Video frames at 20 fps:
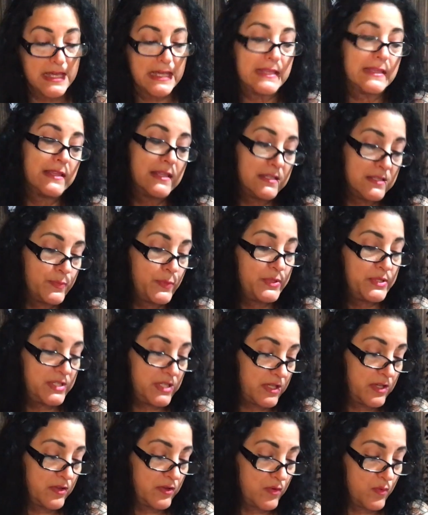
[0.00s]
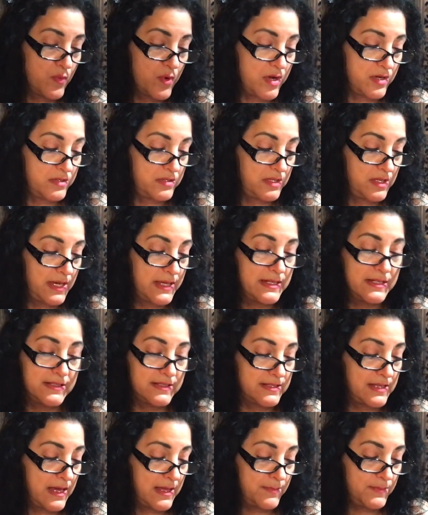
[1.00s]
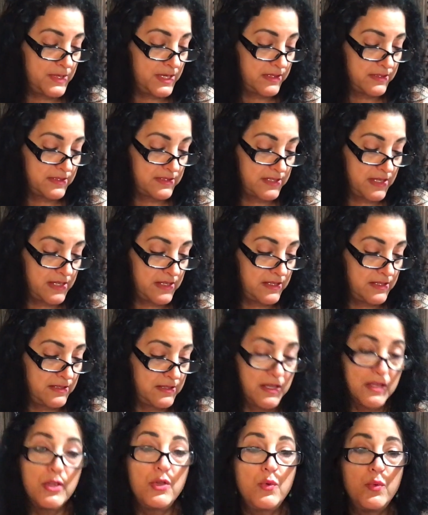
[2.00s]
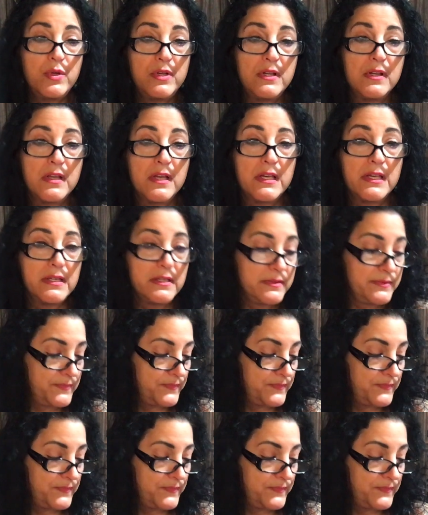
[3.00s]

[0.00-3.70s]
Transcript: This particular one, and I'm not saying that you wouldn't like it,